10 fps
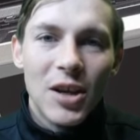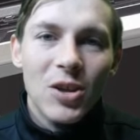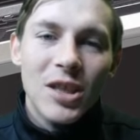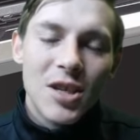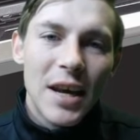In
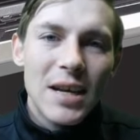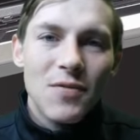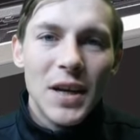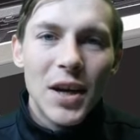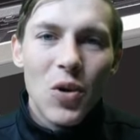today's
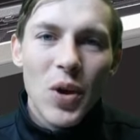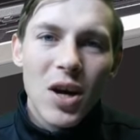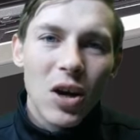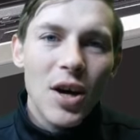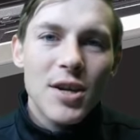video, we are
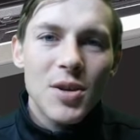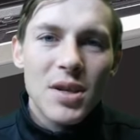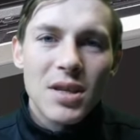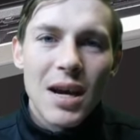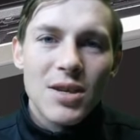going to
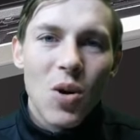discuss